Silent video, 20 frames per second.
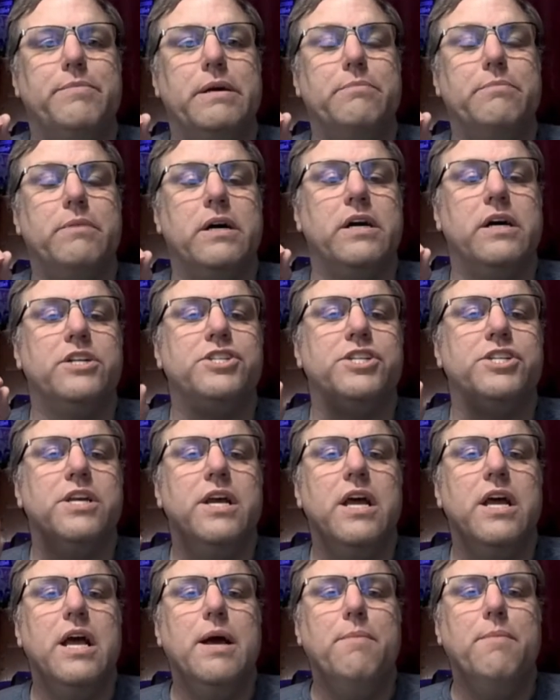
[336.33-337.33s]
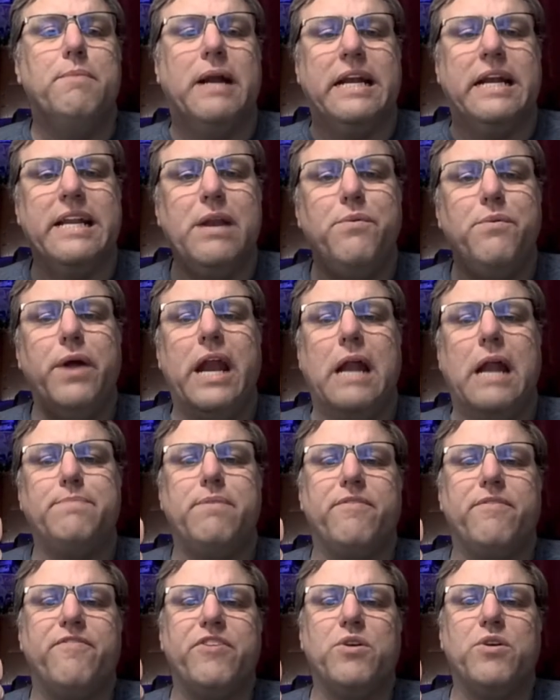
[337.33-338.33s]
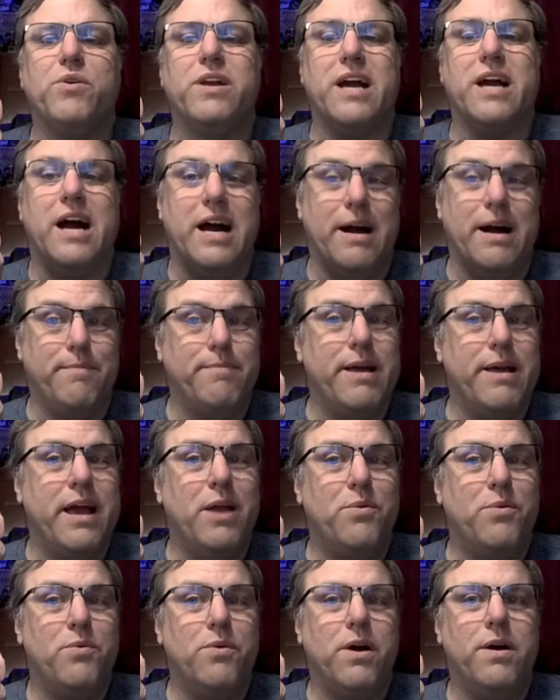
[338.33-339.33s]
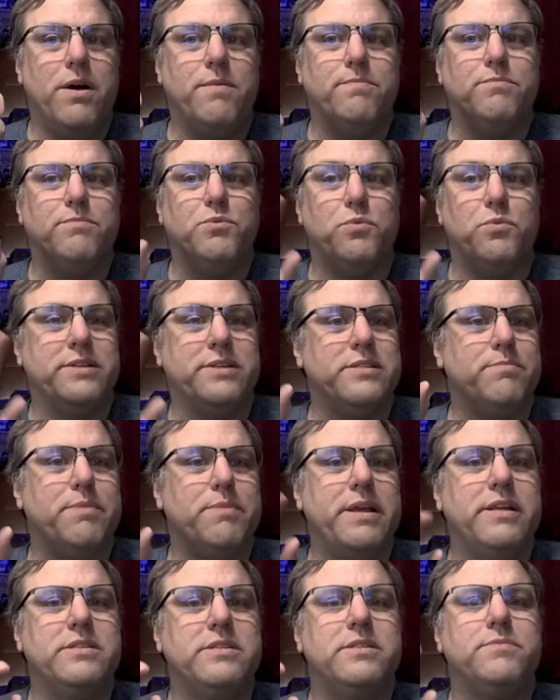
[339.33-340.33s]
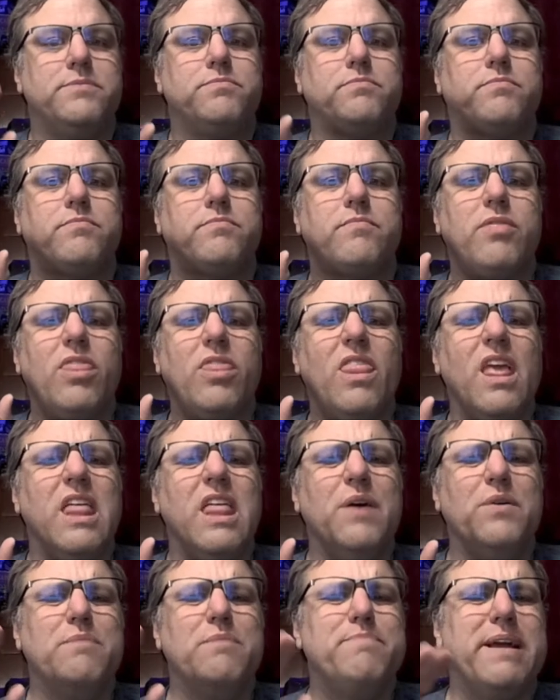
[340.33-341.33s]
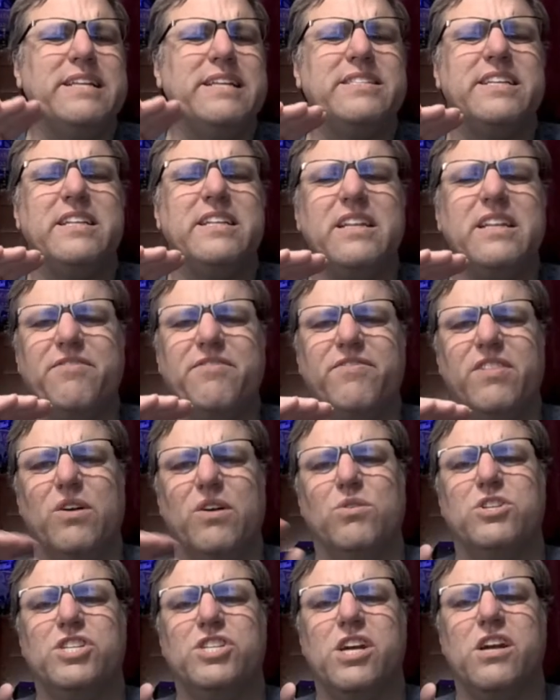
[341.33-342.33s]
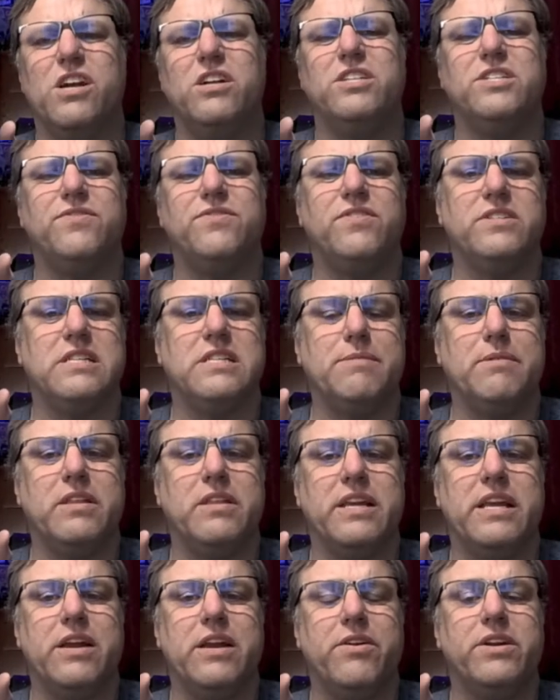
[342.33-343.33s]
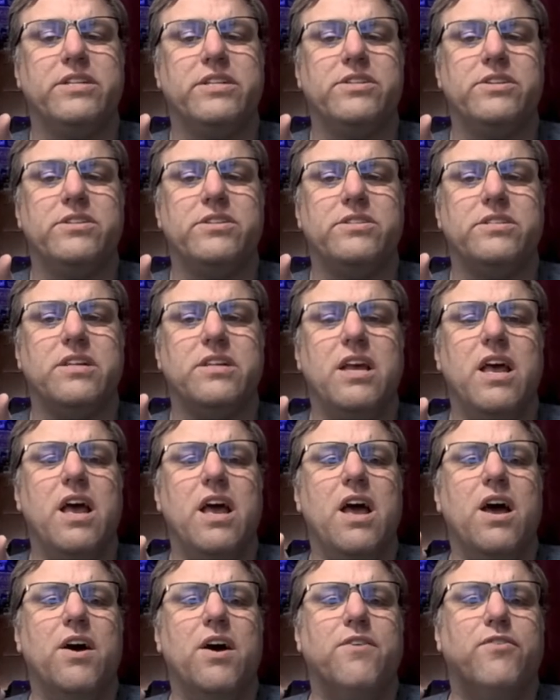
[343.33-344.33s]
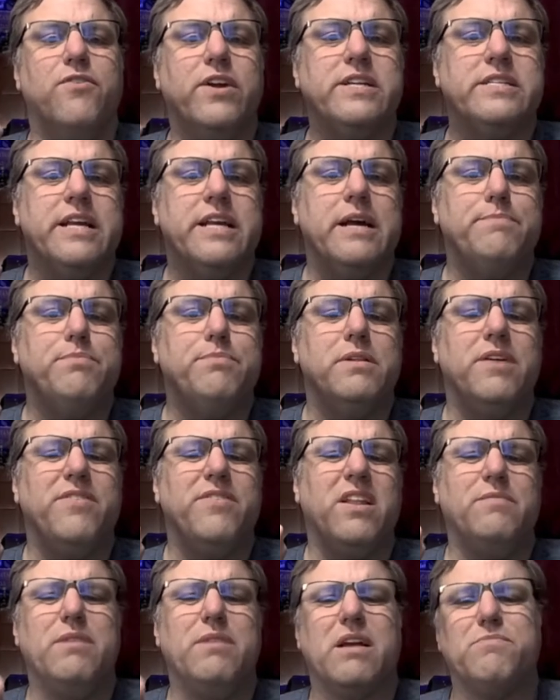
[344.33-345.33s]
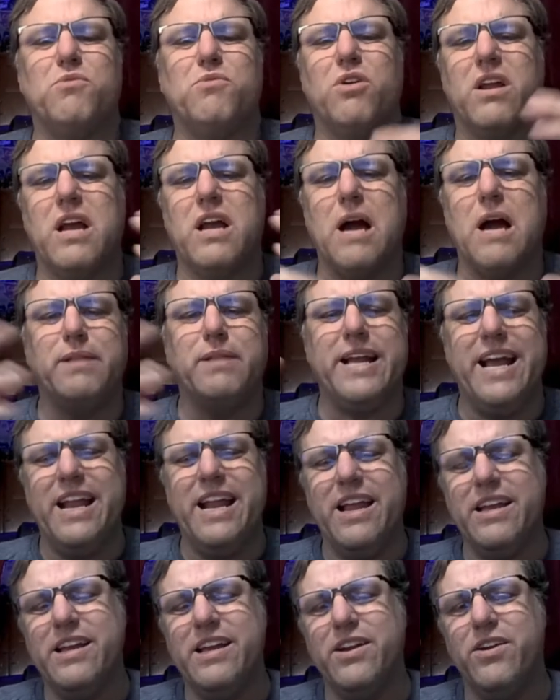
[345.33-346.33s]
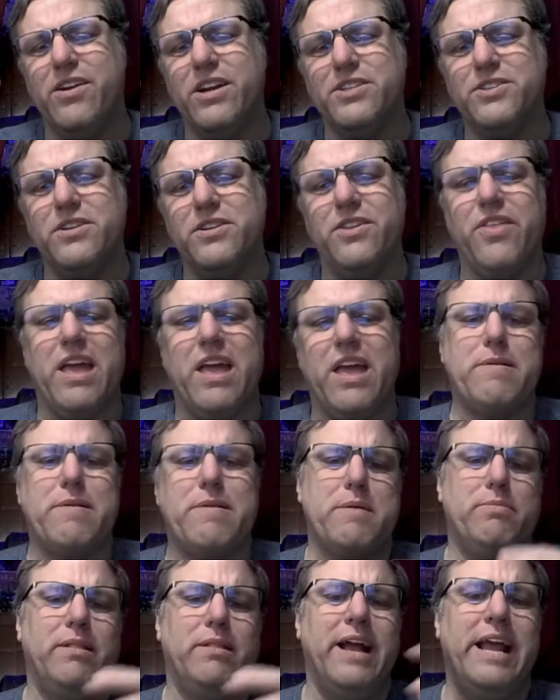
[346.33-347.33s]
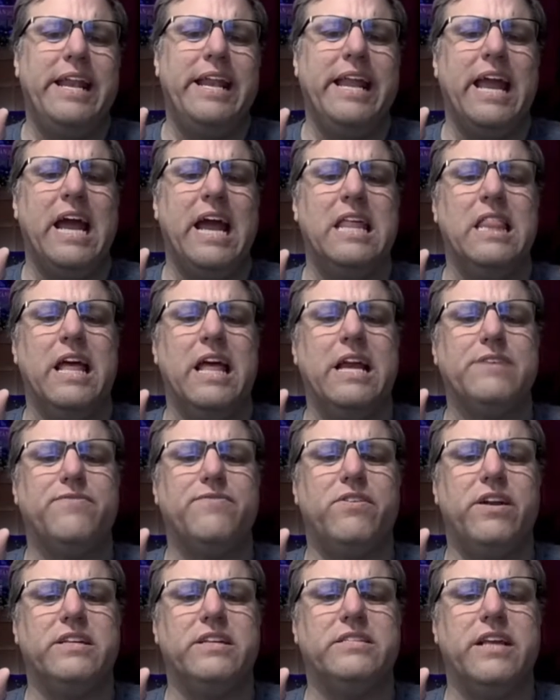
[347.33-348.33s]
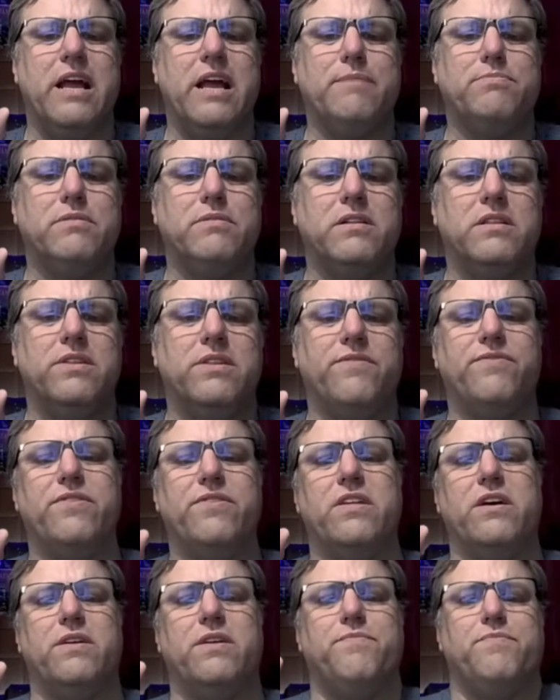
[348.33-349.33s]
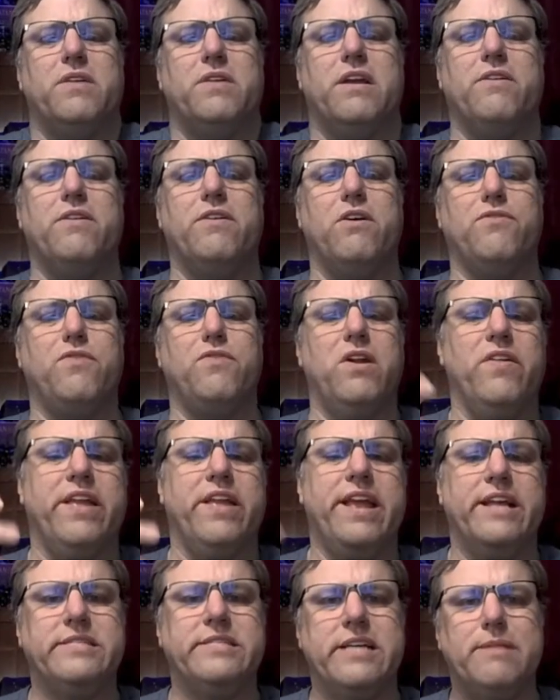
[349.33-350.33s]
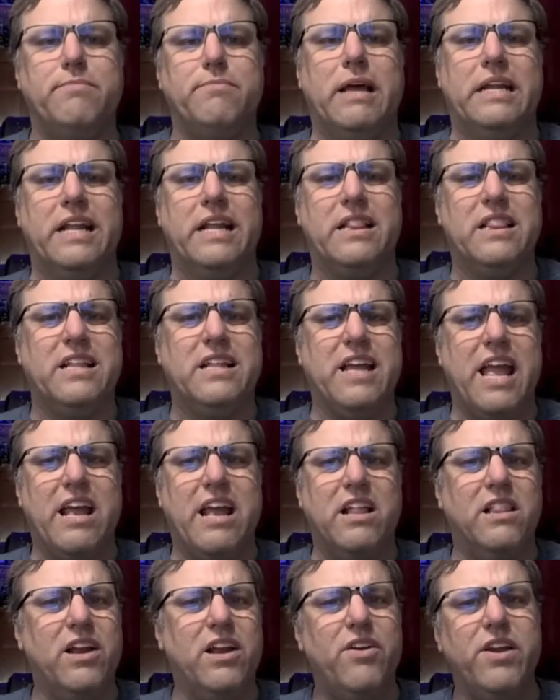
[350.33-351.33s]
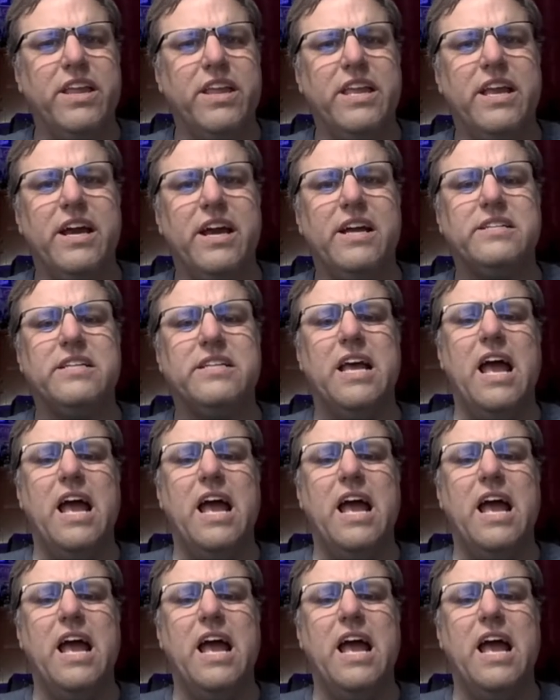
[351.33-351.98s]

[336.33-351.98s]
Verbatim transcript: much. But I did write up a few combat recipes that were basically flowcharts for some of the characters. For example, a little bit more complicated character they haven't played yet, like, for example, if one of the kids hadn't played a cleric yet,